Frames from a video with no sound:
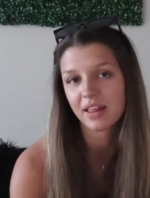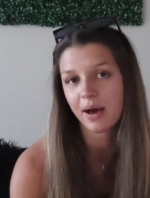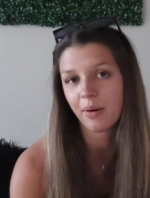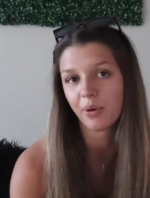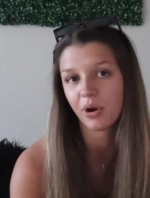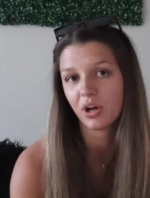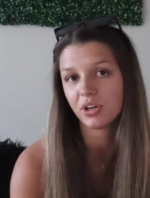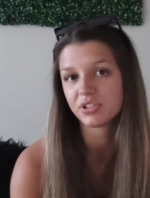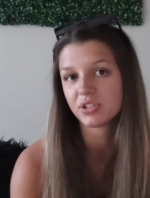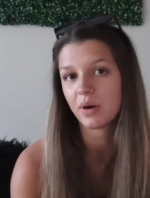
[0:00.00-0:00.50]
That
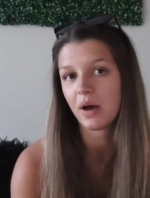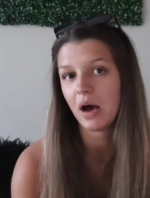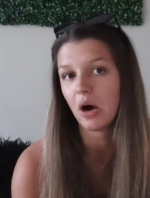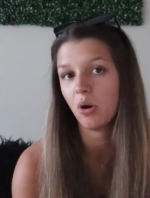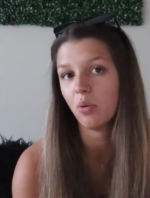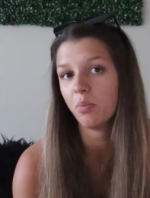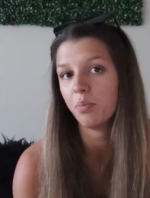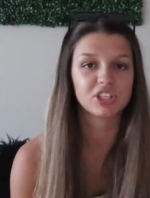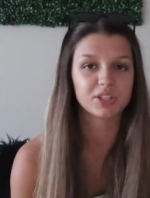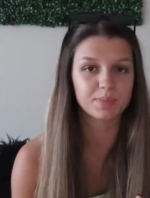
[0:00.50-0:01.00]
would also
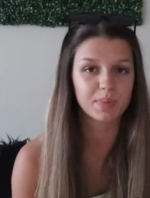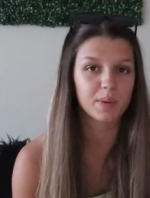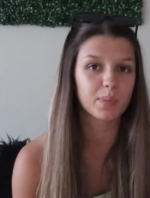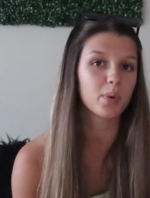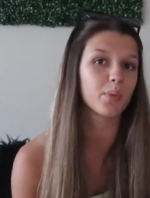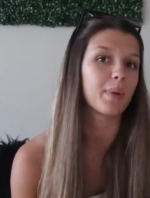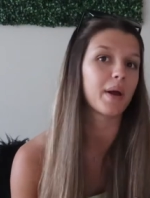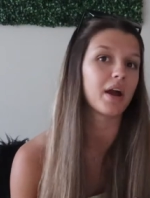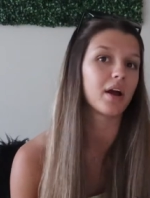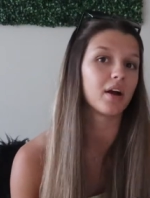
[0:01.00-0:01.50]
help. Just be
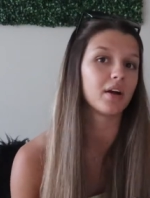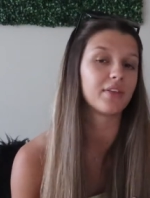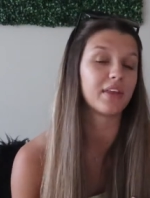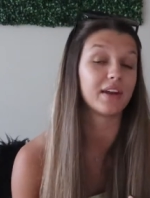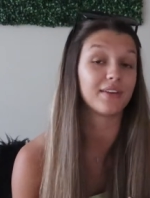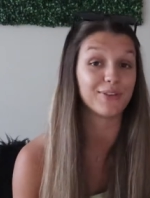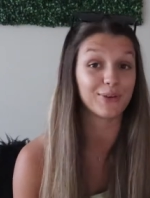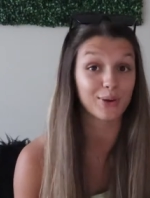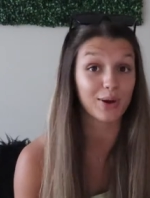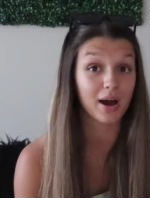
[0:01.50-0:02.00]
prepared
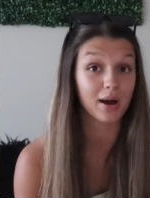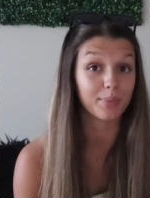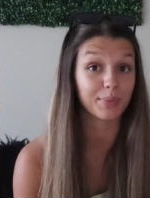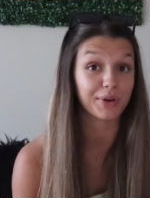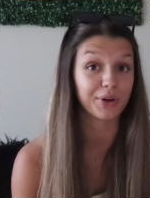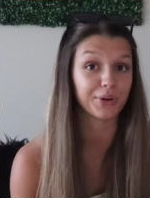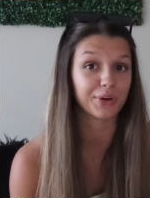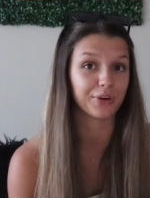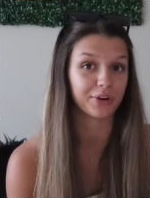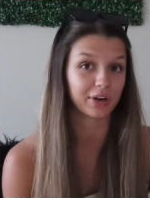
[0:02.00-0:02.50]
that if you come
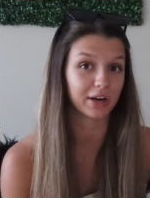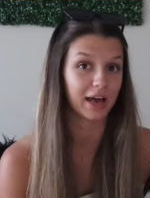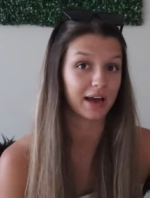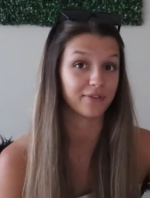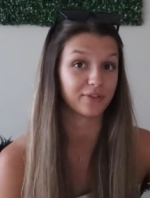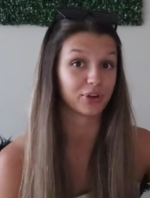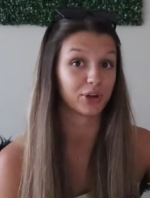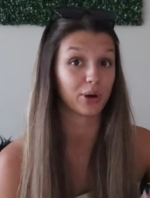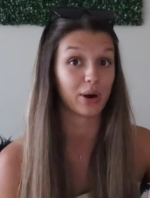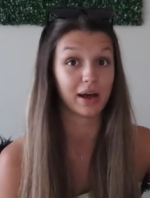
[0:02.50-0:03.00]
here, you're gonna
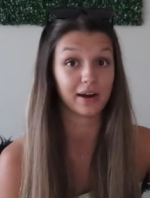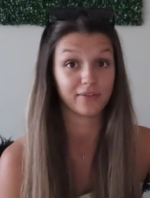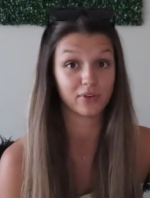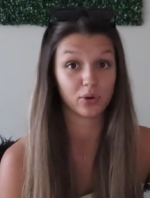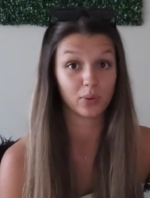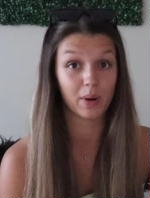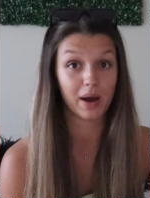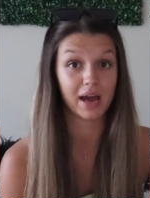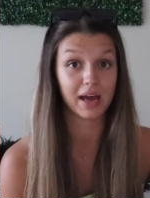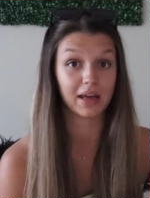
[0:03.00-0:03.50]
have to go out of
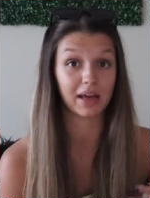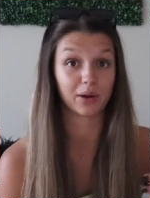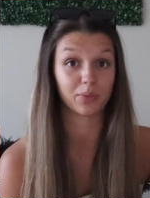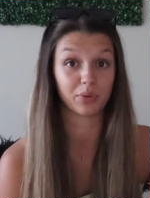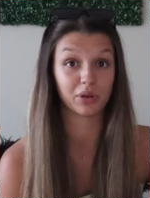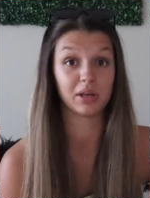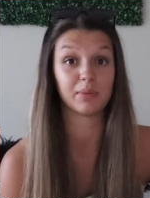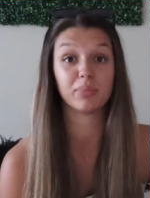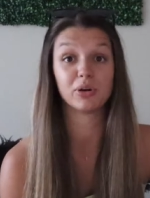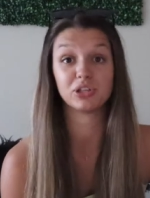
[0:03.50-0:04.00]
your way, like
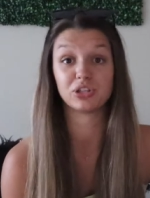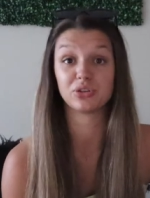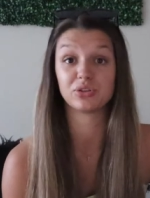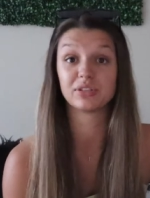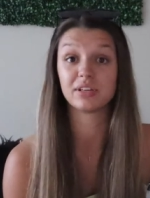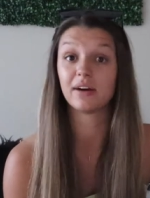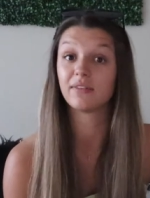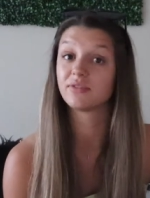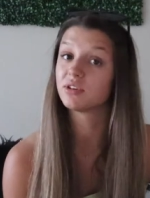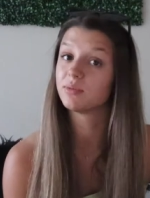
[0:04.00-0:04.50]
really push
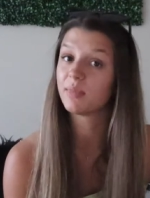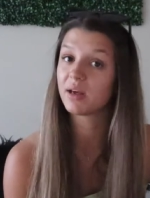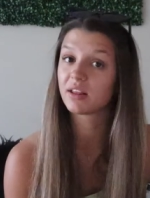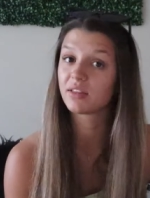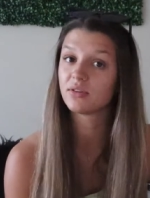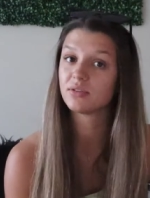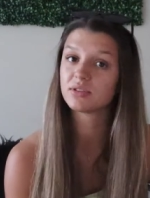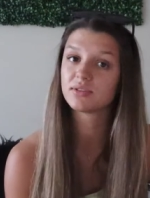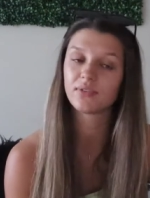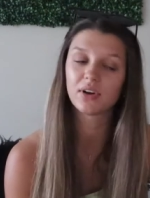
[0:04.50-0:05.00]
yourself to
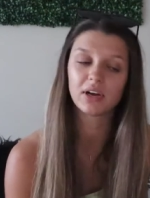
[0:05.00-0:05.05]
make those